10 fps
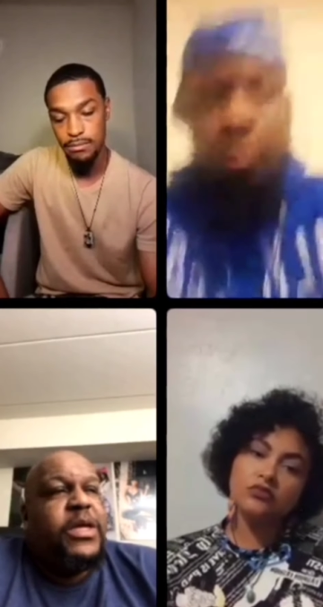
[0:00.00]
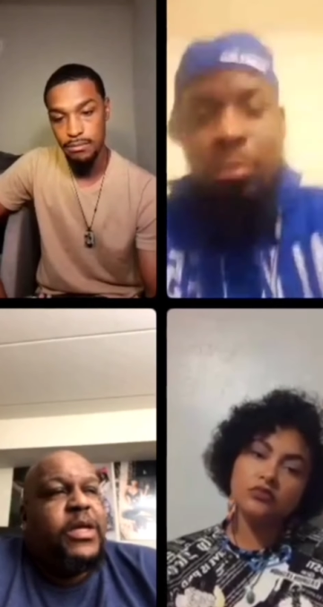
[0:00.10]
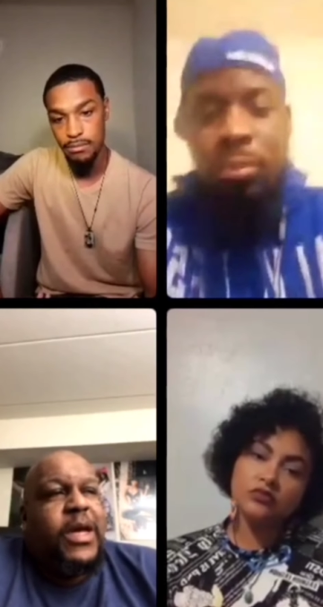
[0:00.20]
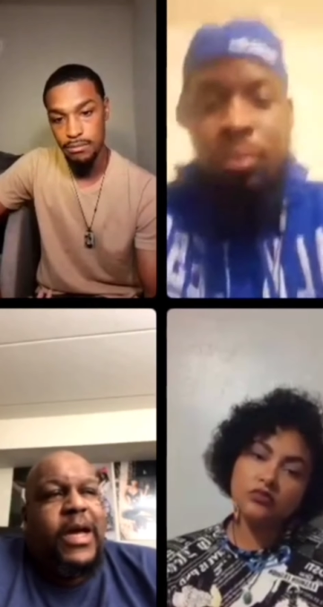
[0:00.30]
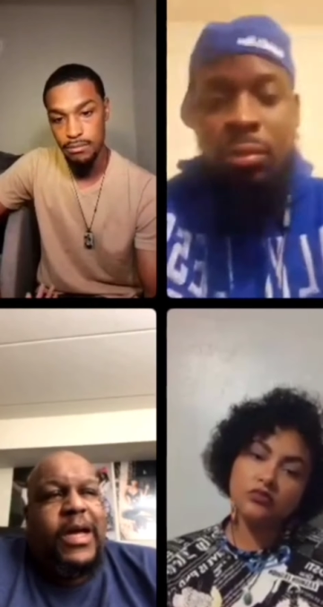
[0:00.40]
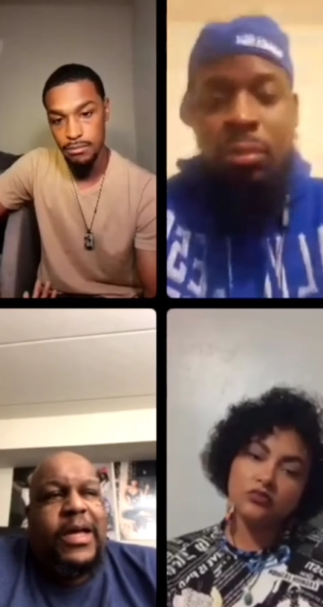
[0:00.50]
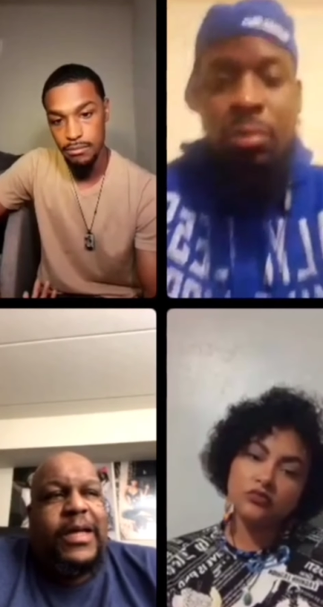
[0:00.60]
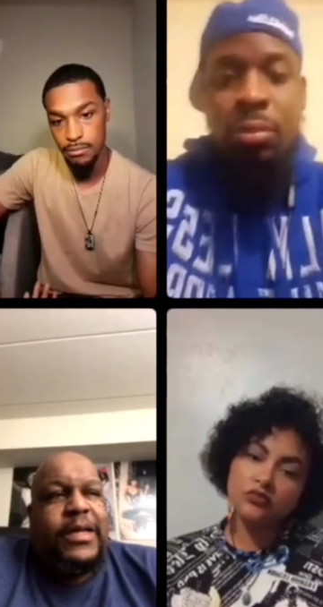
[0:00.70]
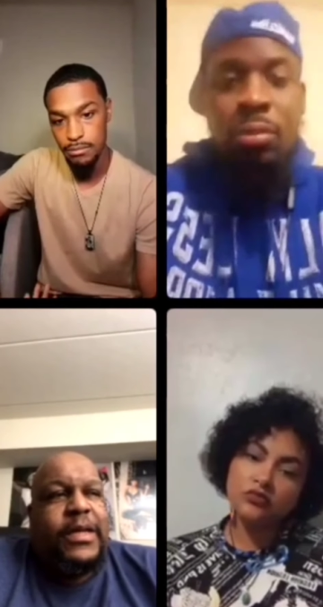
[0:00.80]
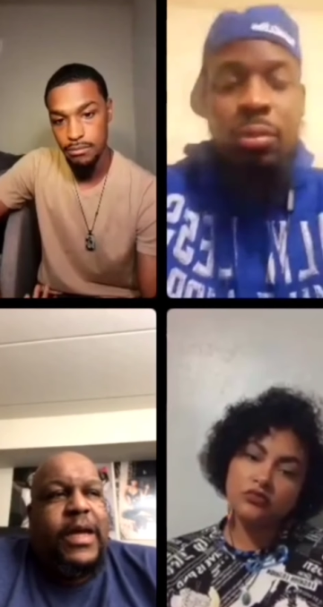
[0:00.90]
Speaker 1: for
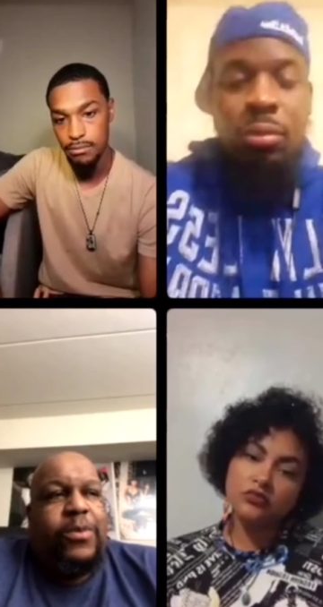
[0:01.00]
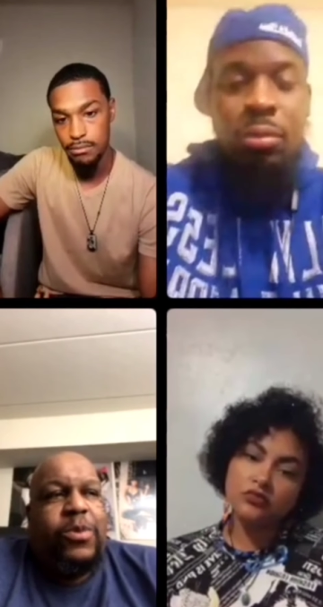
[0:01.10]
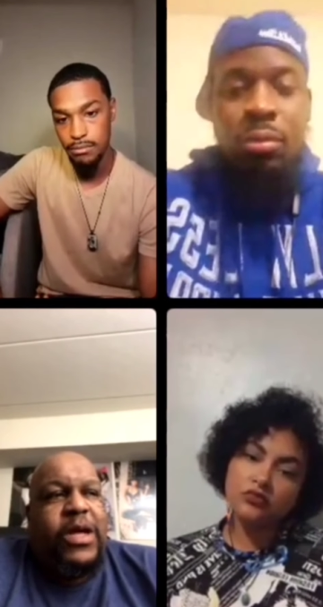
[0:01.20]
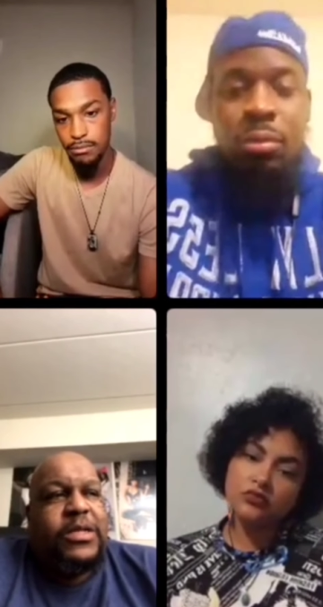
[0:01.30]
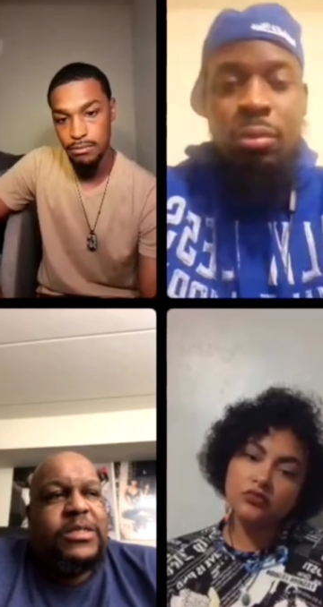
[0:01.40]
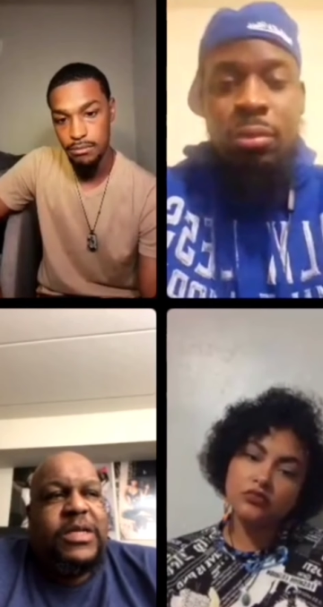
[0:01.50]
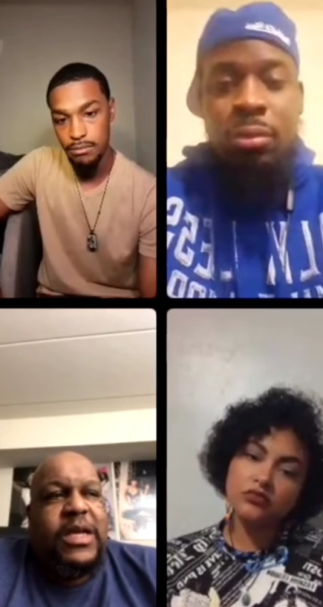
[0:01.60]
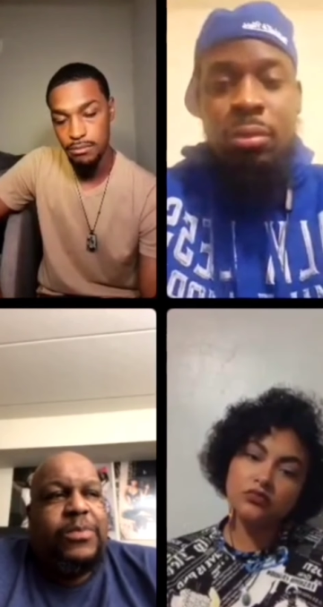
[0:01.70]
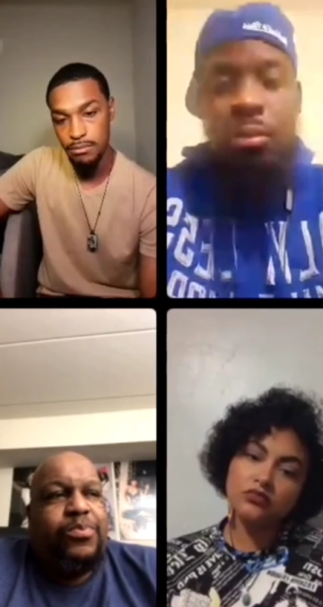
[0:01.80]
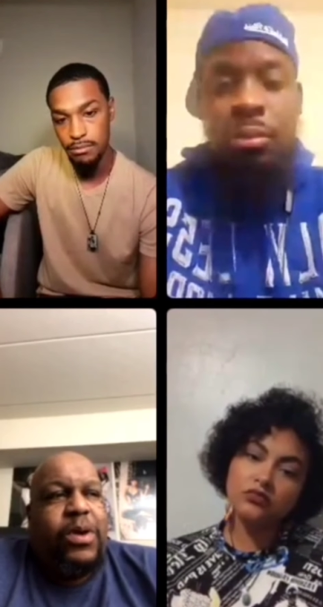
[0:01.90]
me, I I
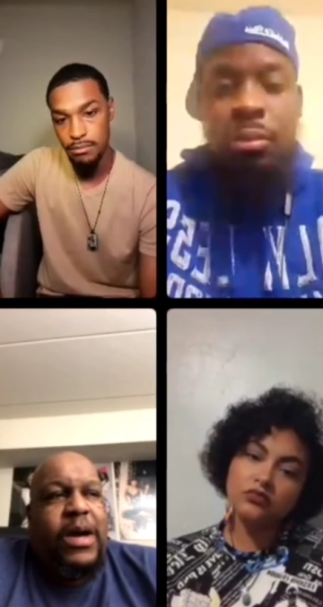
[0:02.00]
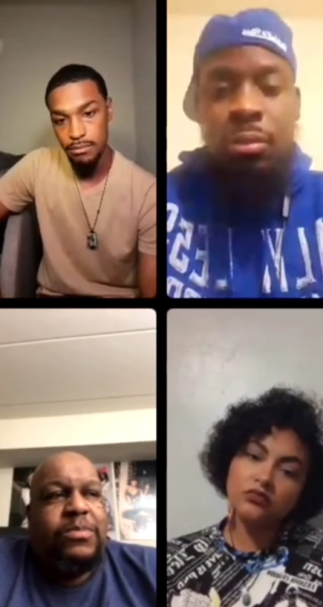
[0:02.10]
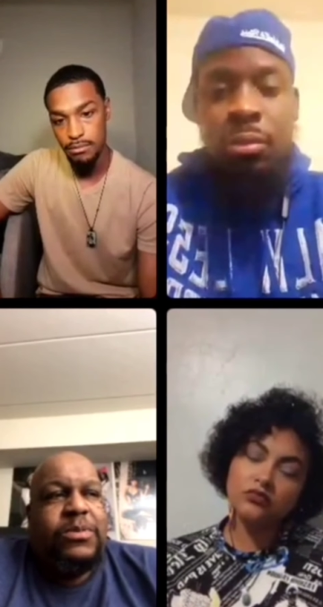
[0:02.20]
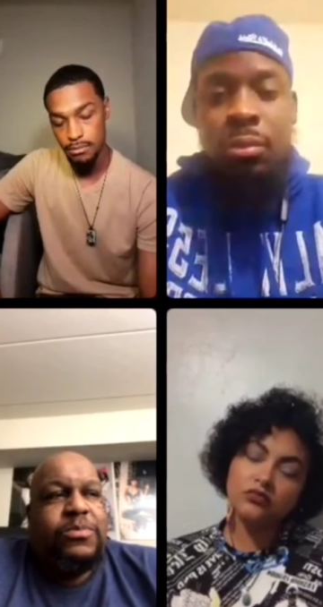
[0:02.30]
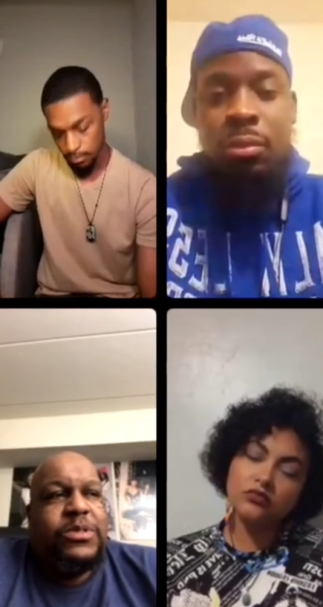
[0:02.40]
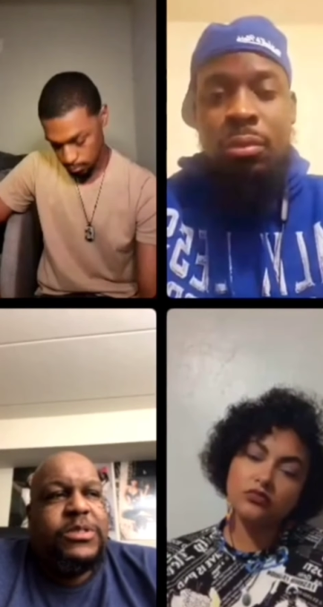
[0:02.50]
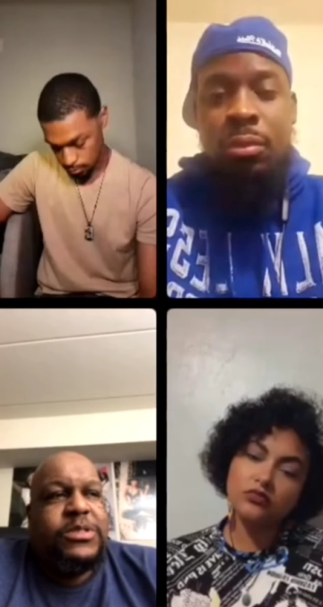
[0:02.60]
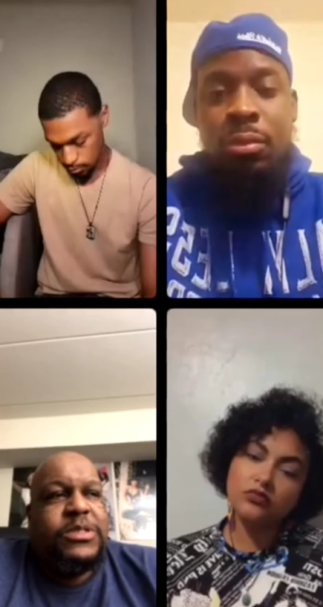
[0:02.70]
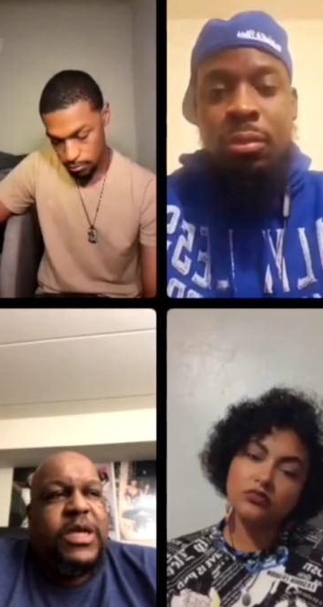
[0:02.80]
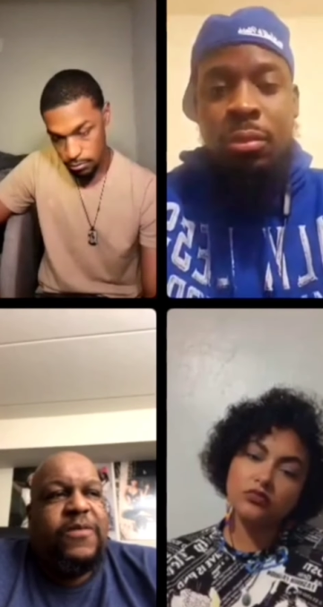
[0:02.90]
would have to say it
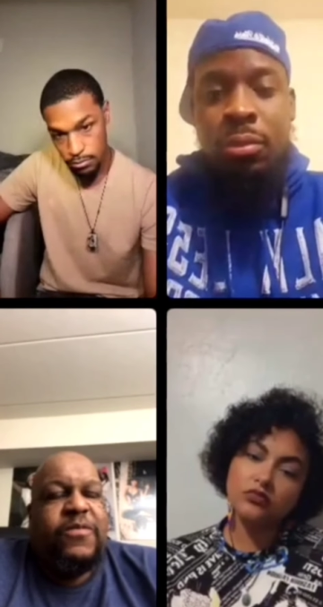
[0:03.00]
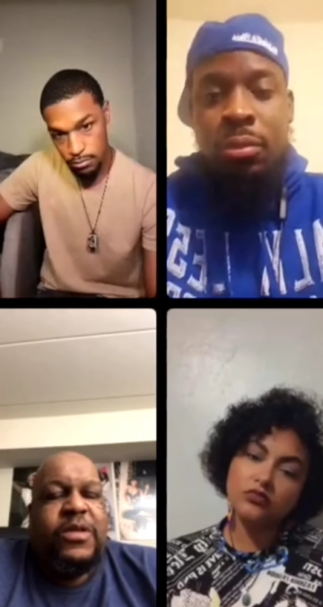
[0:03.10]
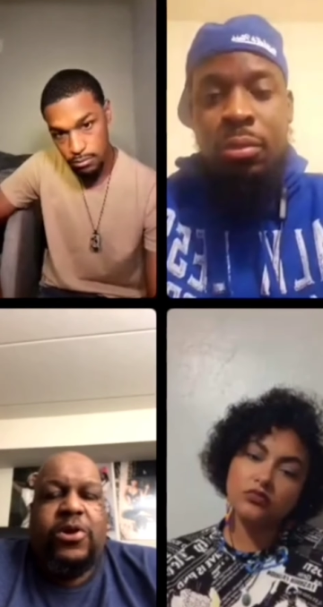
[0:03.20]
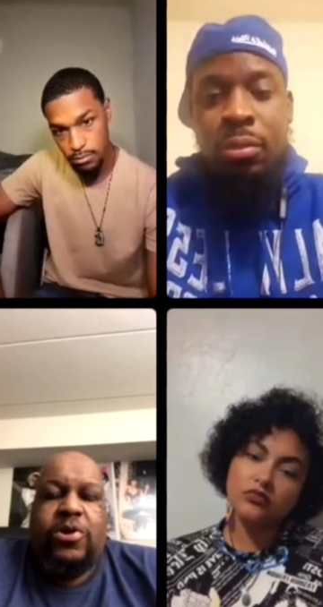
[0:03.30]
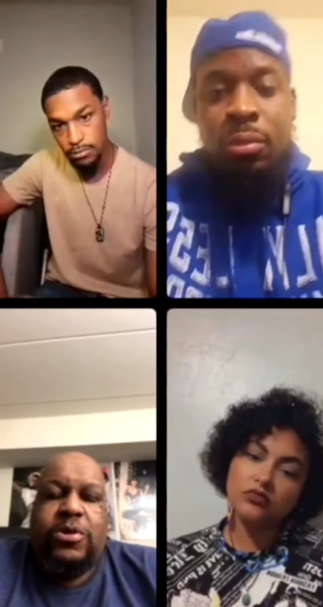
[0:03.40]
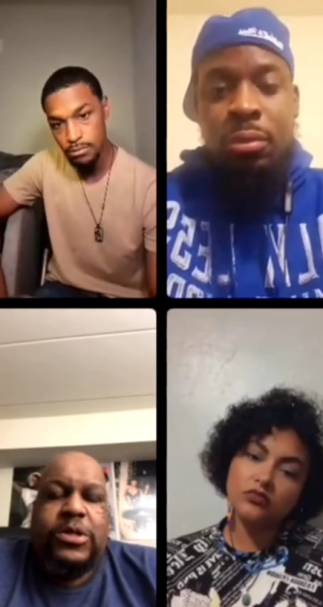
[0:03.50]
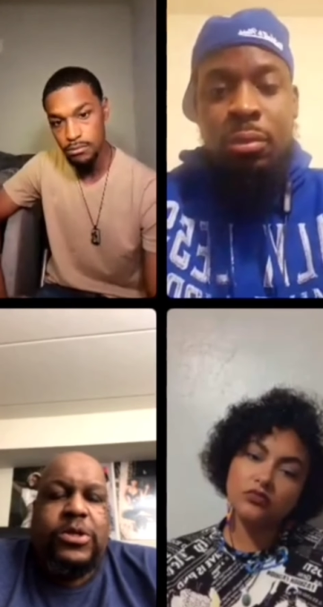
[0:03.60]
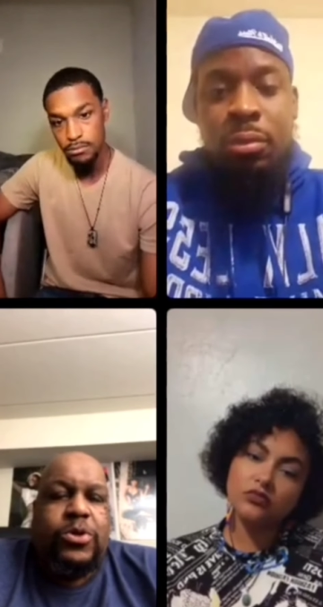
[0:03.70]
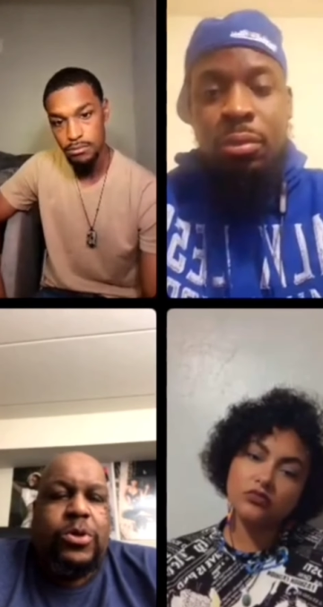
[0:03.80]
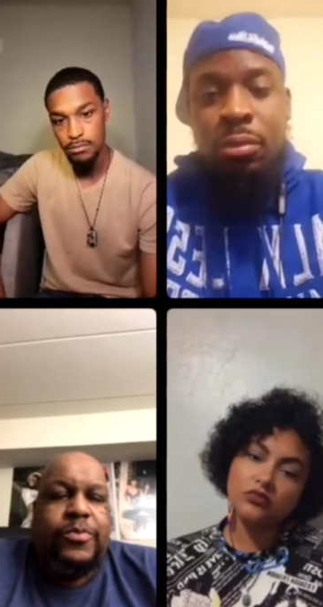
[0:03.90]
probably was
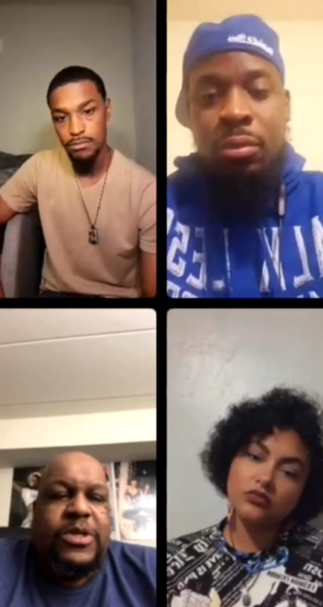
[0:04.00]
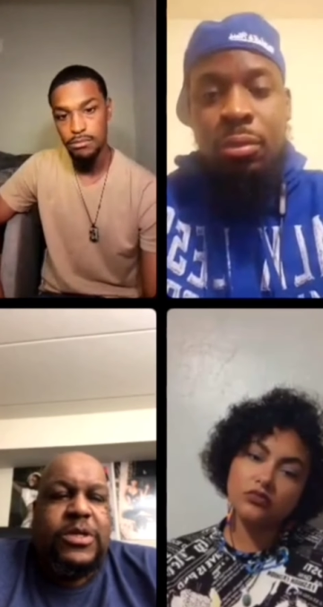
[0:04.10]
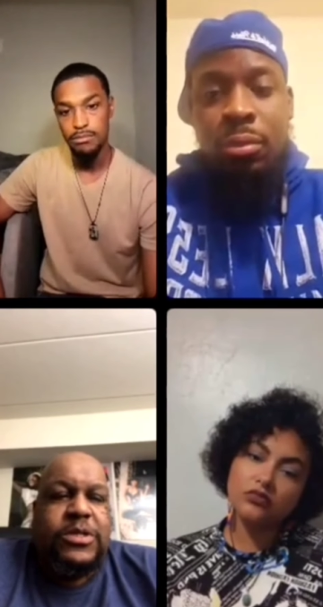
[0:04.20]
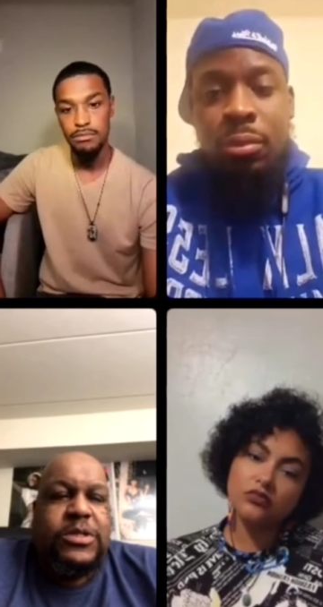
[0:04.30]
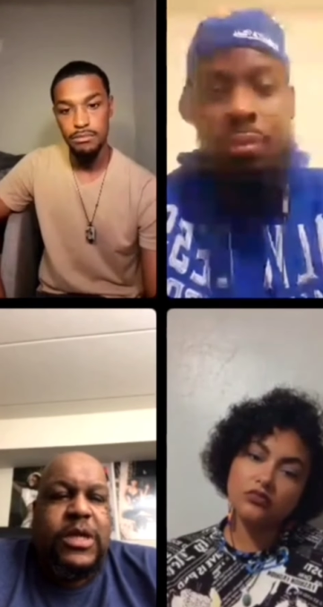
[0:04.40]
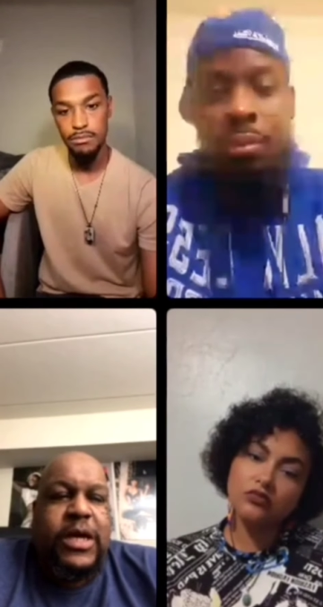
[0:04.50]
definitely early on